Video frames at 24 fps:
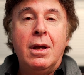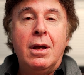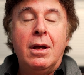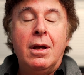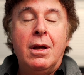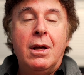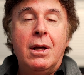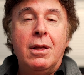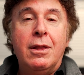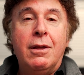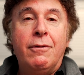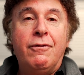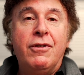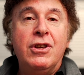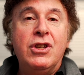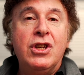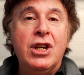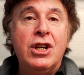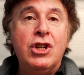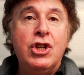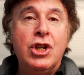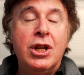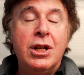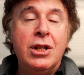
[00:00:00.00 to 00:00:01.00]
the
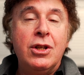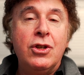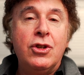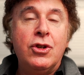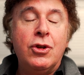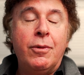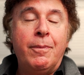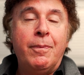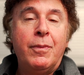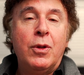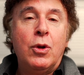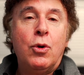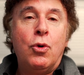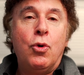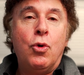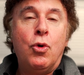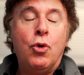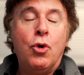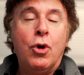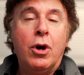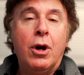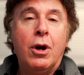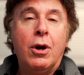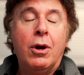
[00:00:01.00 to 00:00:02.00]
physicians
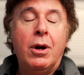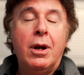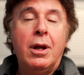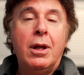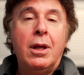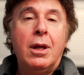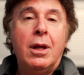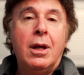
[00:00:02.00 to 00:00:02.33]
or